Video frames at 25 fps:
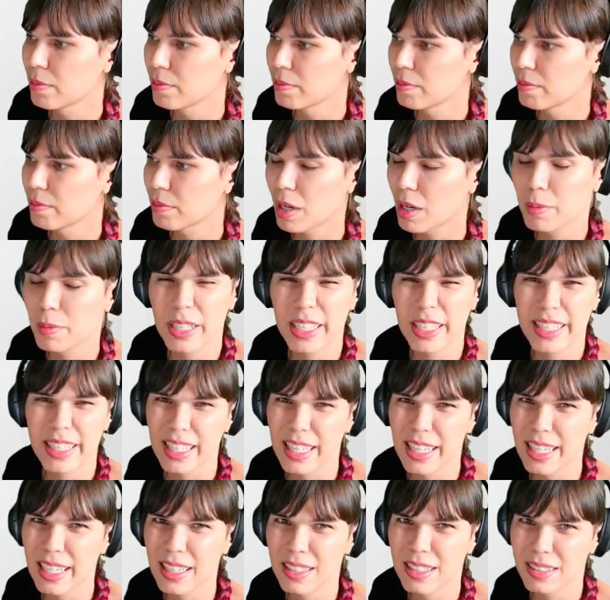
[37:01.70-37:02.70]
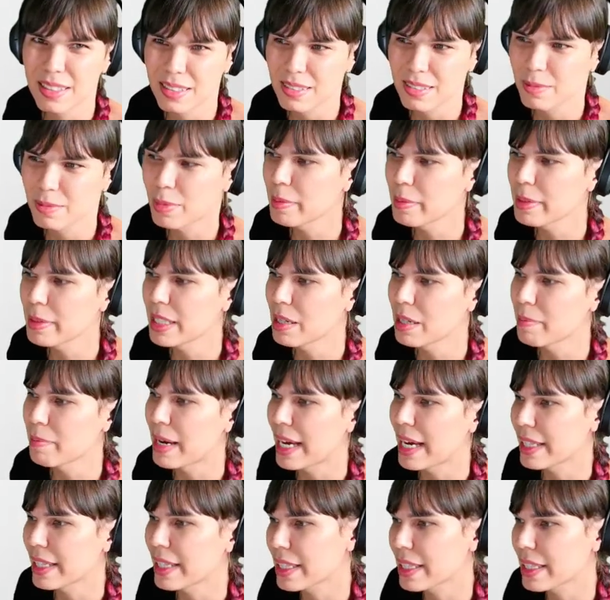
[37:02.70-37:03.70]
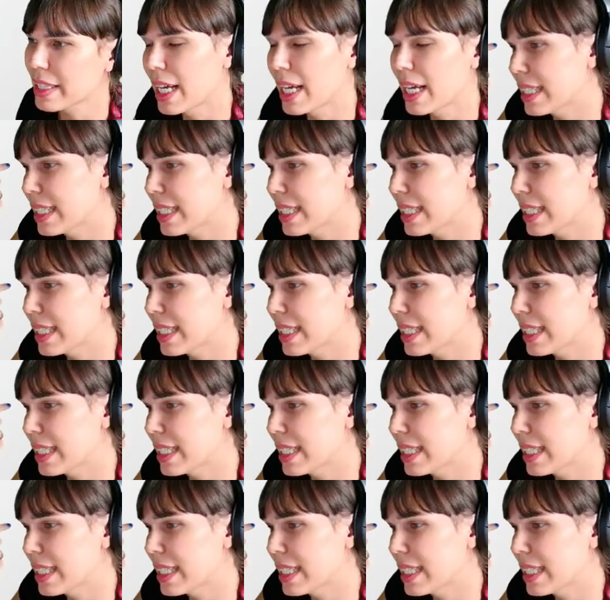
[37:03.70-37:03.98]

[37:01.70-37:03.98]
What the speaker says: Probably in a math class.